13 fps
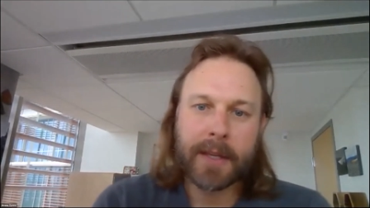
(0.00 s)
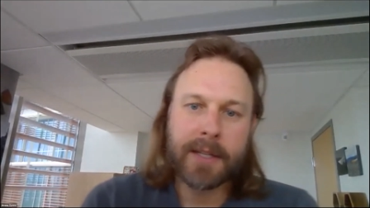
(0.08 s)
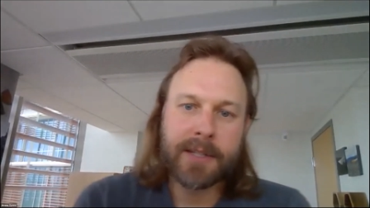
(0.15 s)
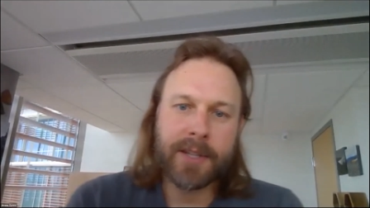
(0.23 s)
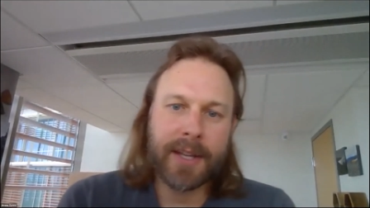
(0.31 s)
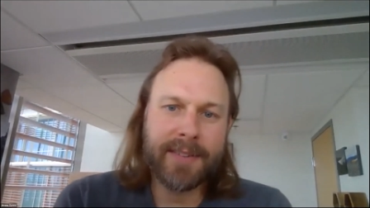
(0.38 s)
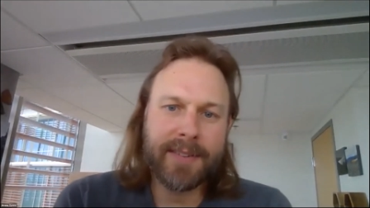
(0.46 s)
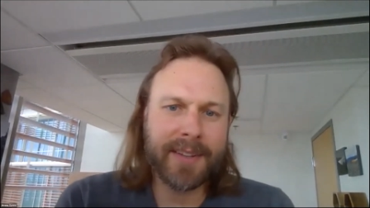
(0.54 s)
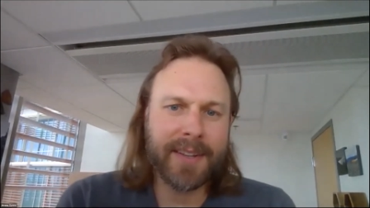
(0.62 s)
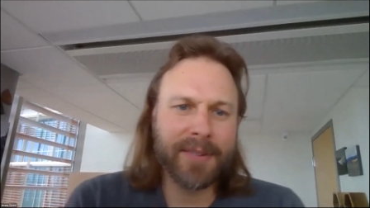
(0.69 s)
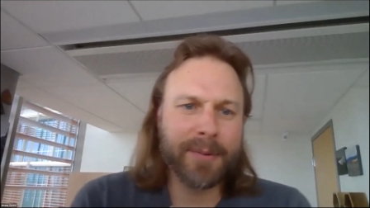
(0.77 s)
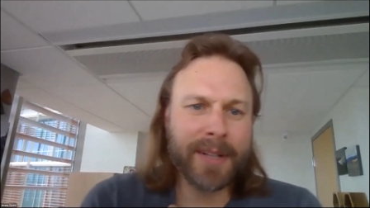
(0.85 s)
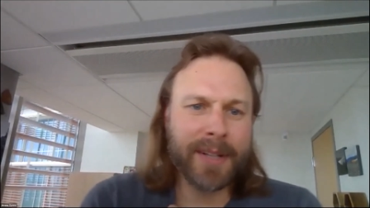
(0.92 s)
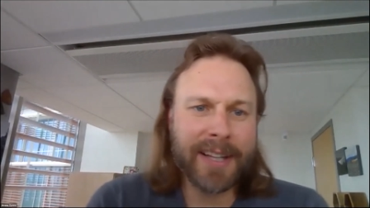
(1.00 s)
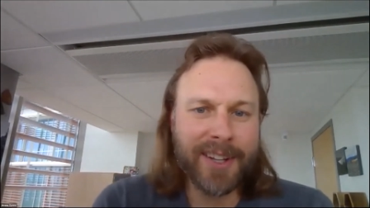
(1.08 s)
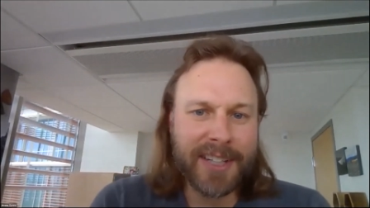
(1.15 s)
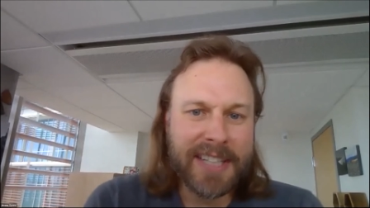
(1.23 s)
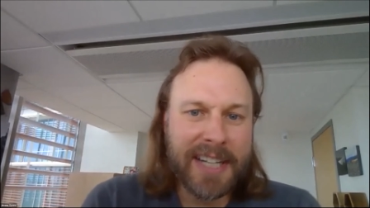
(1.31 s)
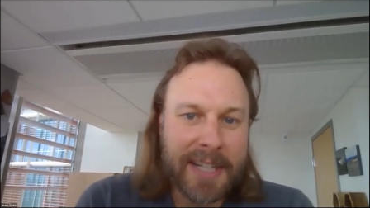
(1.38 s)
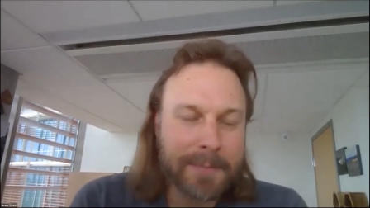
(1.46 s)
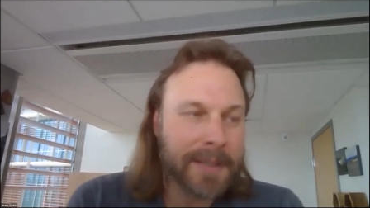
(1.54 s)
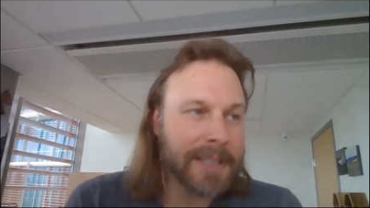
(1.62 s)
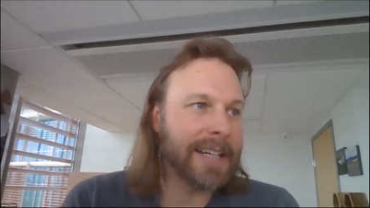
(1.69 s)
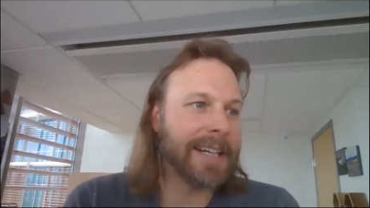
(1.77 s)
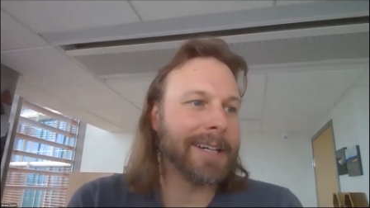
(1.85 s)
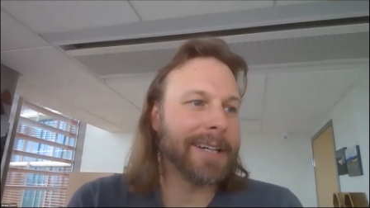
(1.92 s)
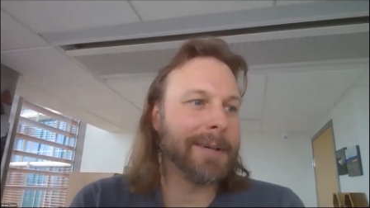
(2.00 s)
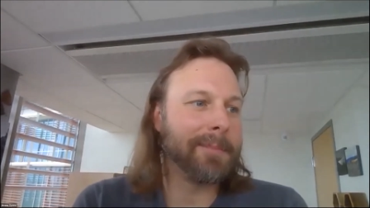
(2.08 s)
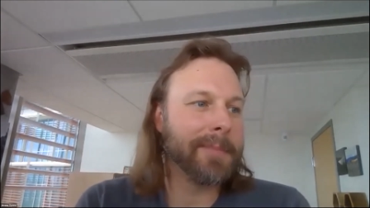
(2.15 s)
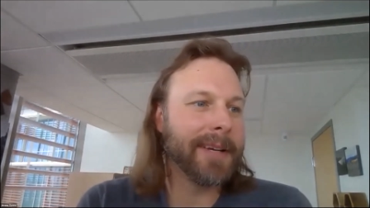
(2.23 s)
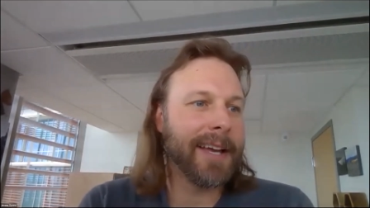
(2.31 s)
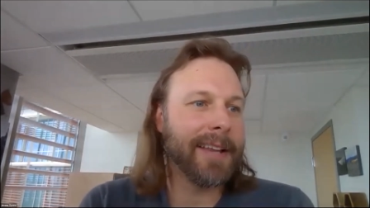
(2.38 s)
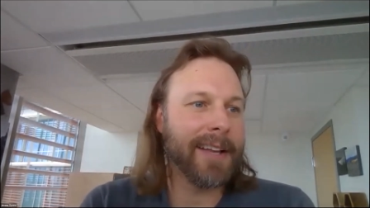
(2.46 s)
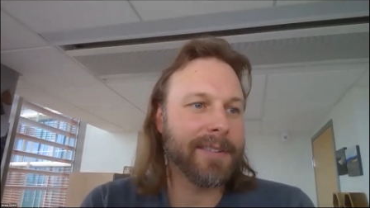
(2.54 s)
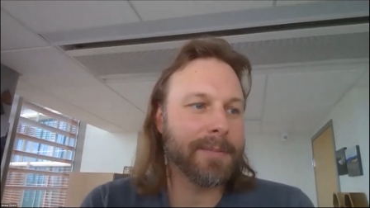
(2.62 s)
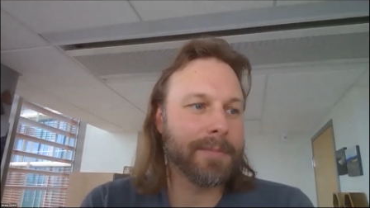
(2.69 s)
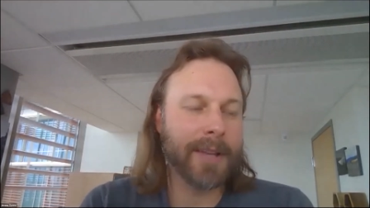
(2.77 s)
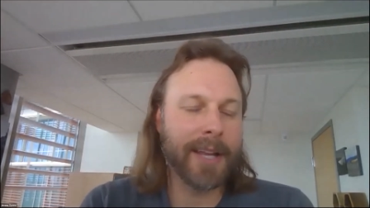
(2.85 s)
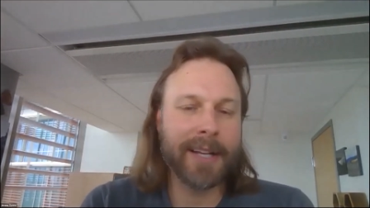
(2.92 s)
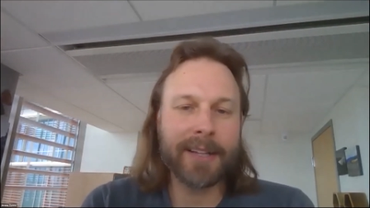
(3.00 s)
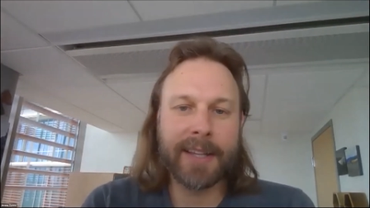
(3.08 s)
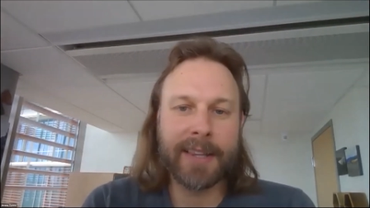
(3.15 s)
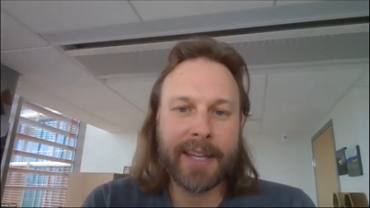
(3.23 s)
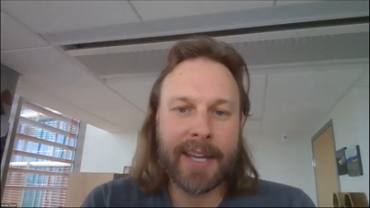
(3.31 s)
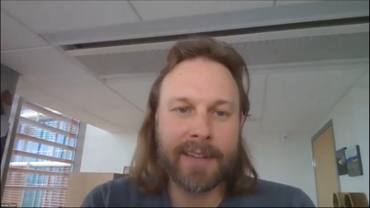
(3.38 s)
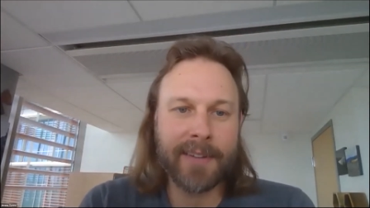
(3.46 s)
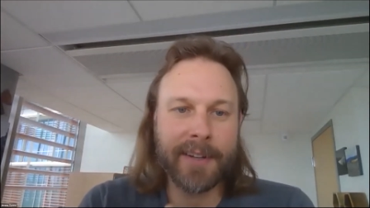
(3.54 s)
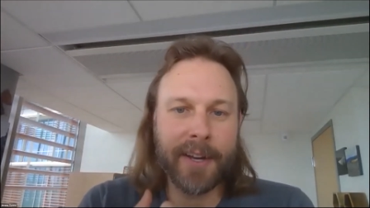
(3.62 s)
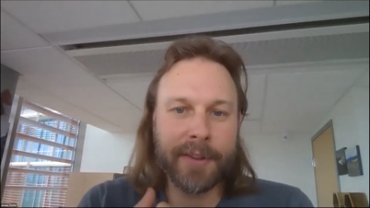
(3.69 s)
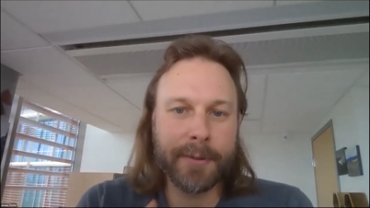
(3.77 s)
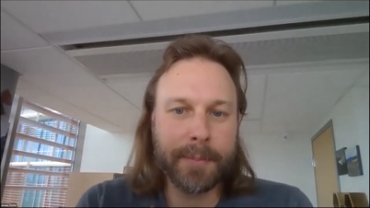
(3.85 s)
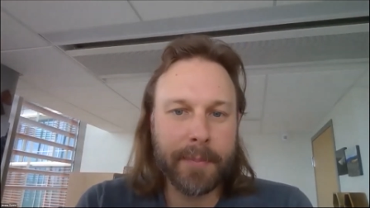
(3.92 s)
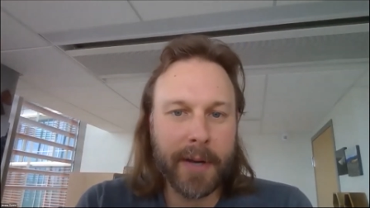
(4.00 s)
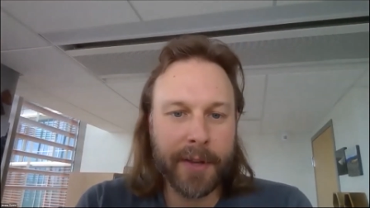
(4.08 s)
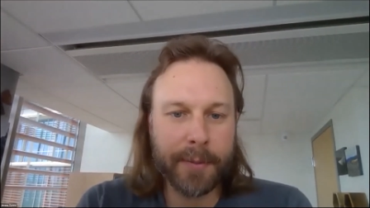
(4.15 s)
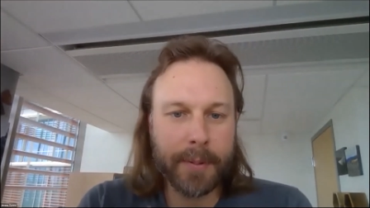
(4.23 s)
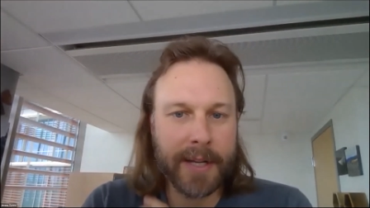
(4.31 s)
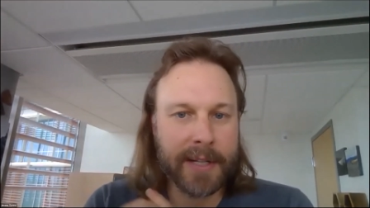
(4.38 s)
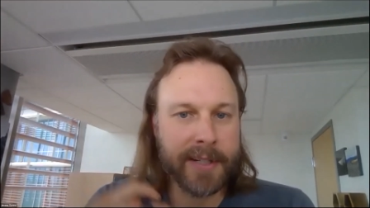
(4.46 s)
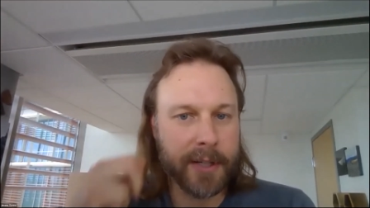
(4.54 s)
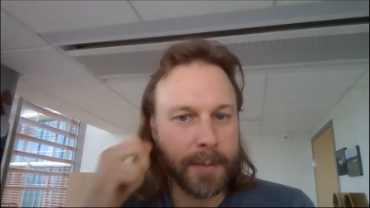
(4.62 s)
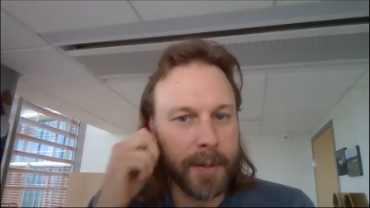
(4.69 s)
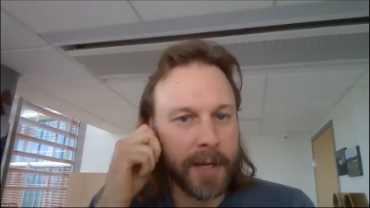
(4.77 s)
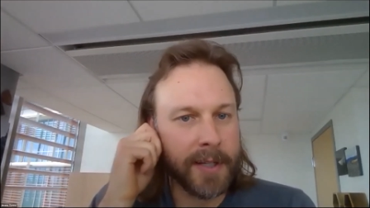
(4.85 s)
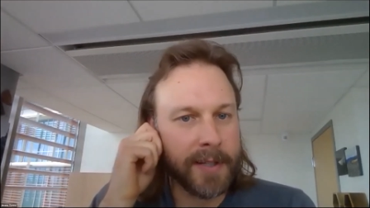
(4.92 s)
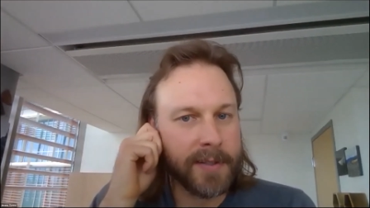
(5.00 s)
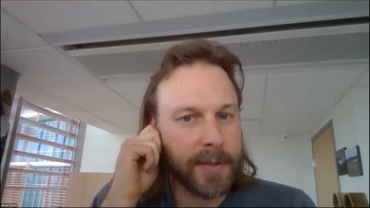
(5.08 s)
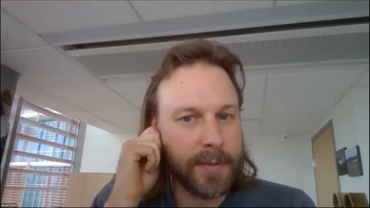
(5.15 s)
So that's a really long time, and that's likely the case on other planetary bodies.